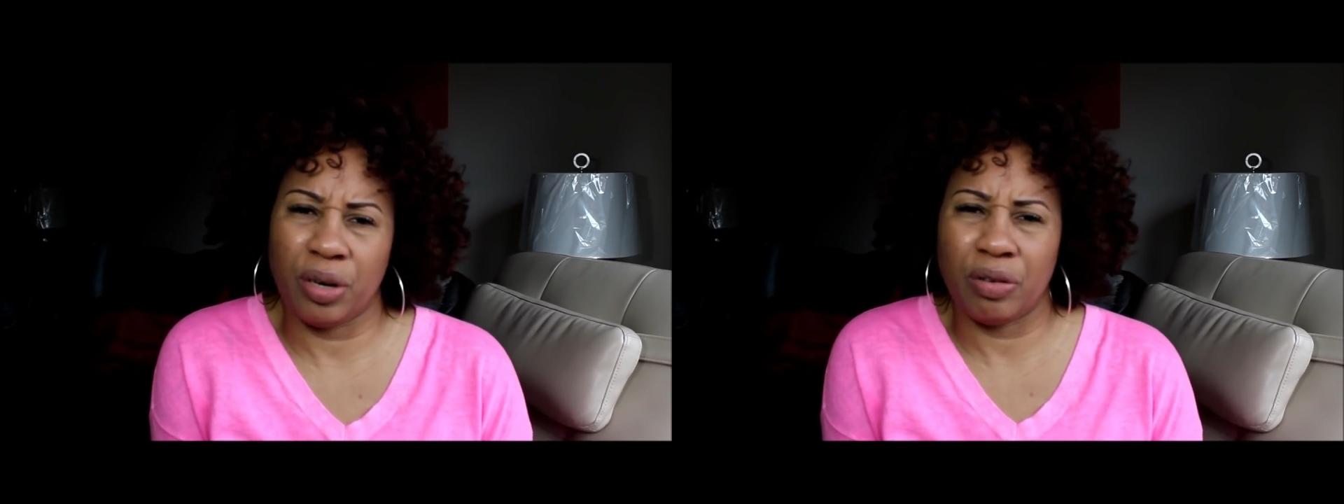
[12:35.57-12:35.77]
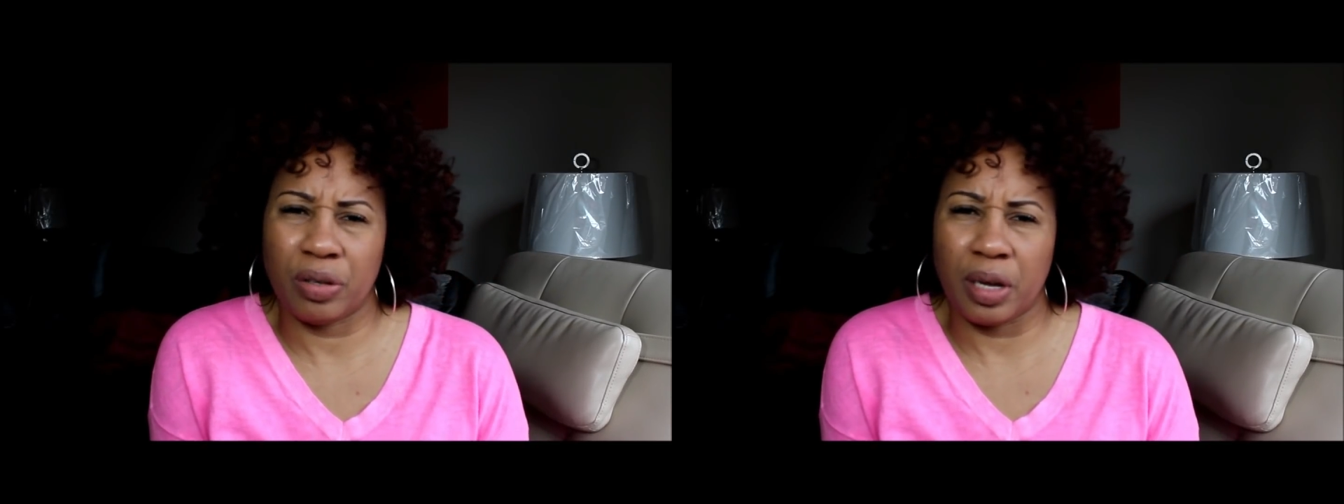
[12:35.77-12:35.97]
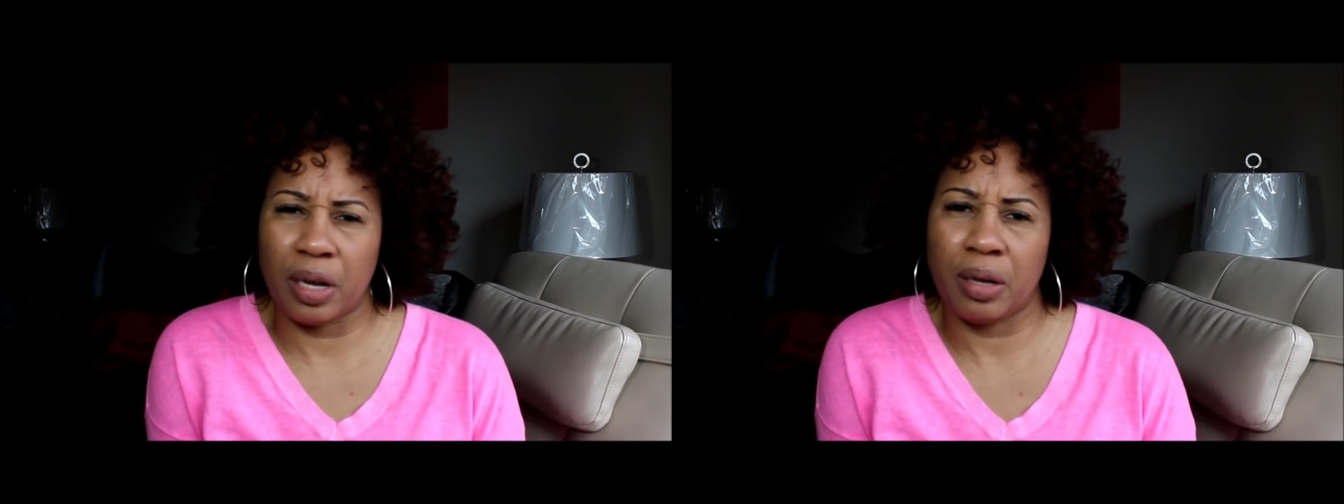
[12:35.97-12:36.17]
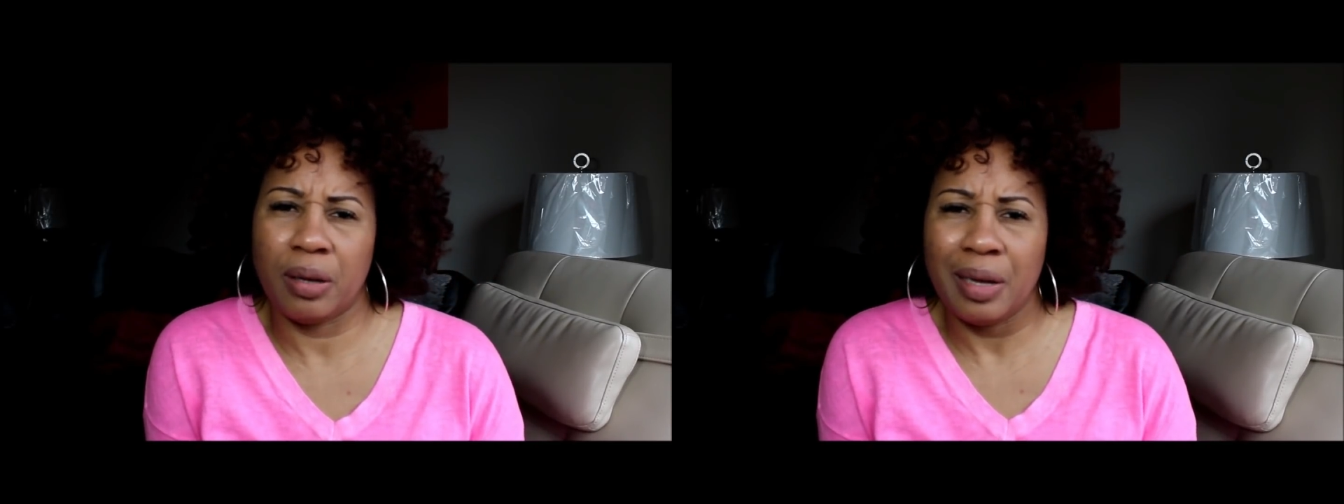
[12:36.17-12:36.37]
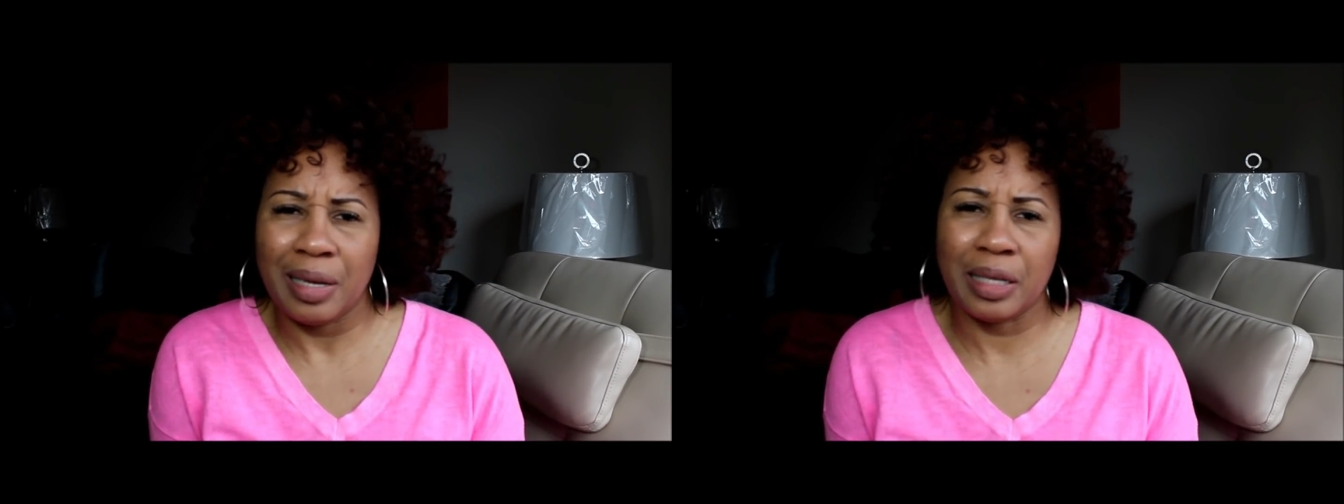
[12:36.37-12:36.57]
They're
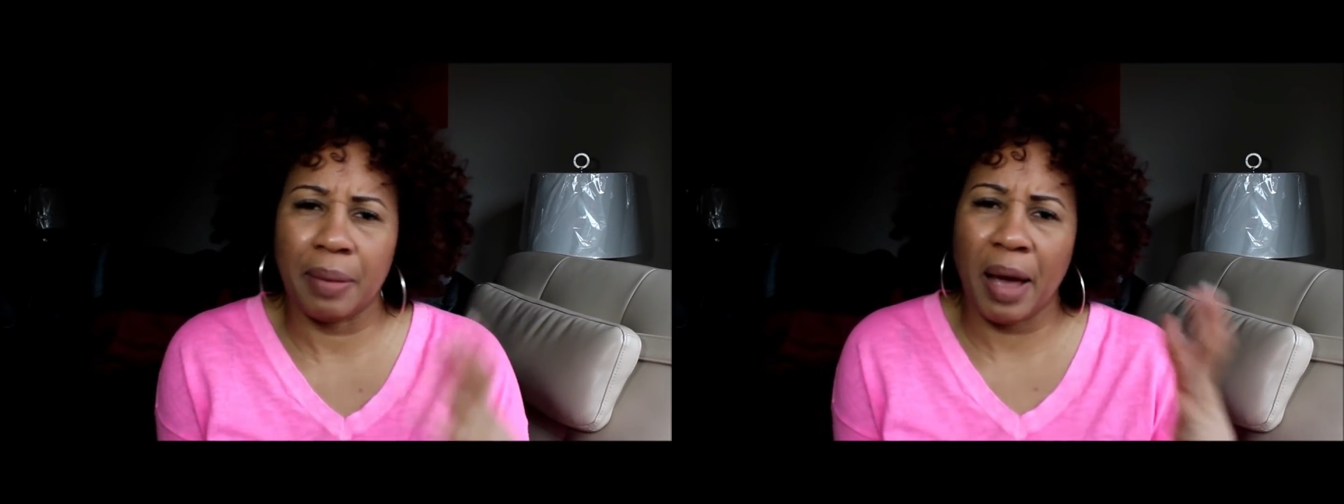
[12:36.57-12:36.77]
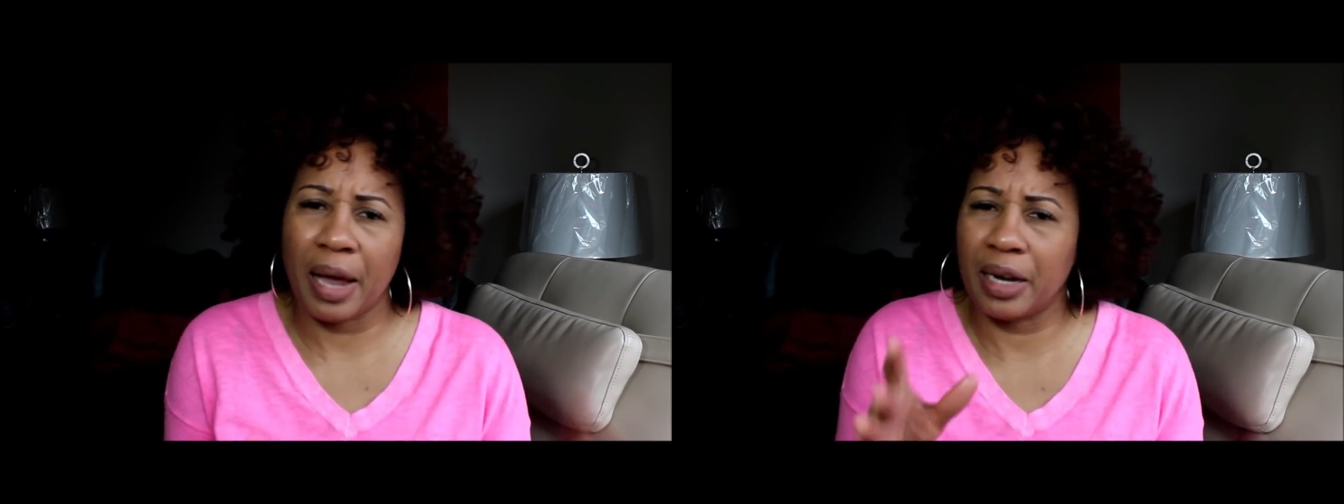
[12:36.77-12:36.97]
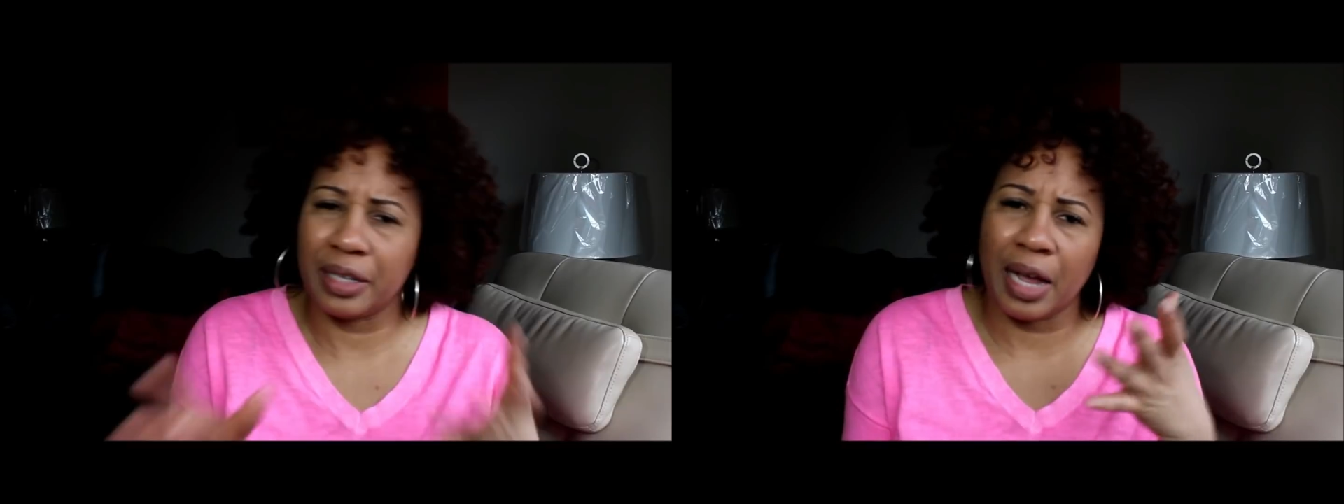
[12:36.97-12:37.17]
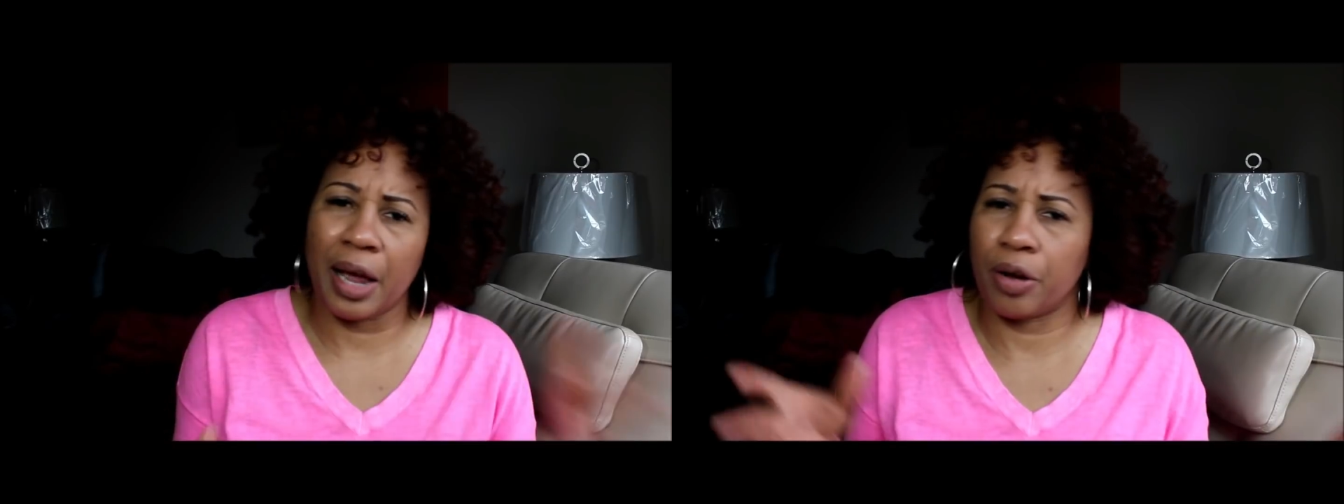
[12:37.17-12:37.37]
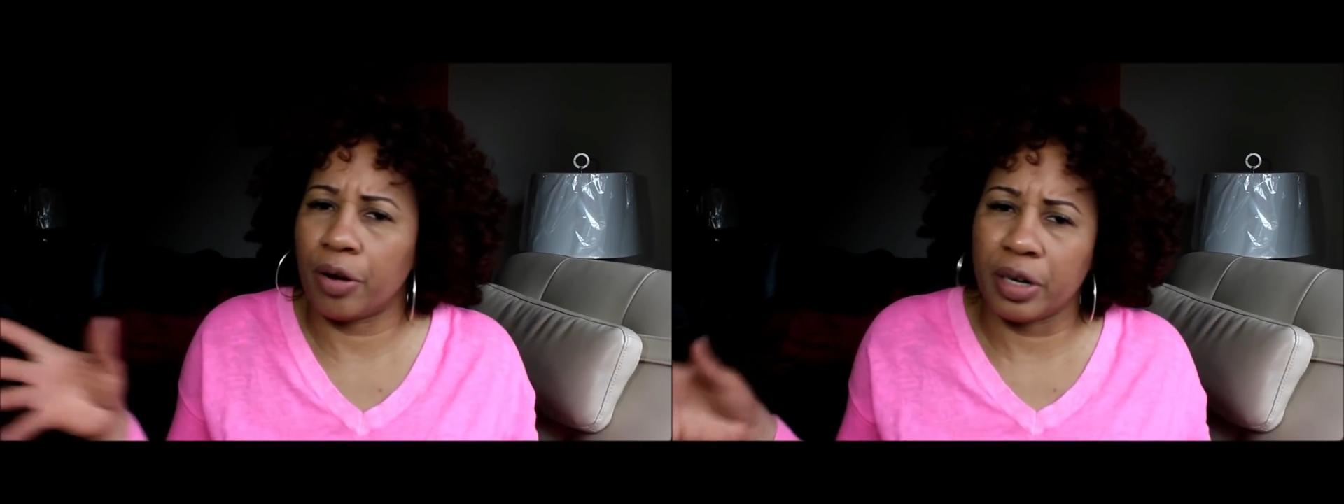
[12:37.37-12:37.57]
usually
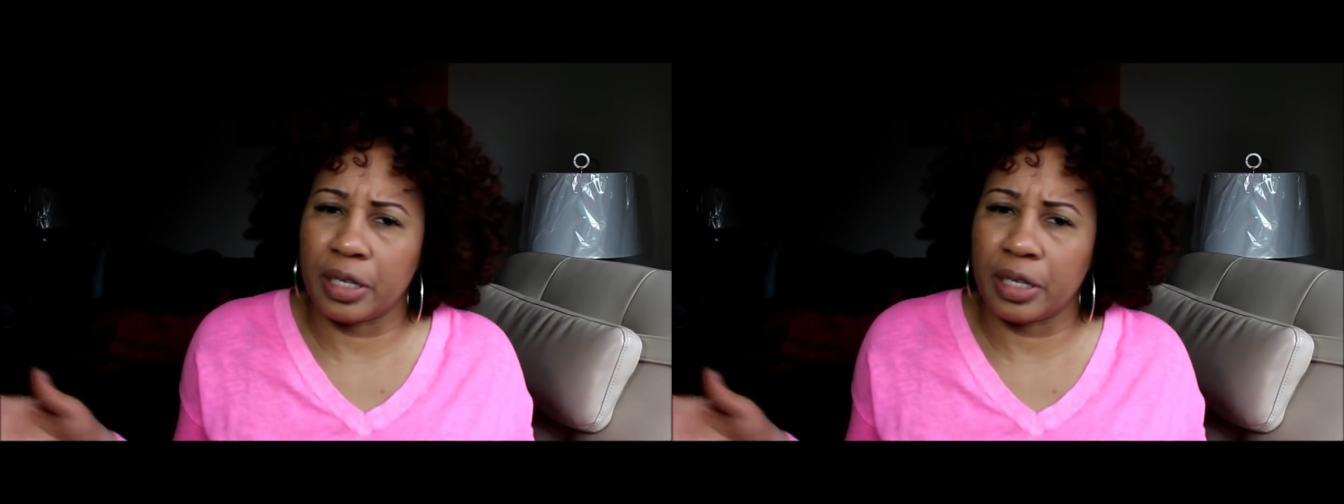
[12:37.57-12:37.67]
semi-designer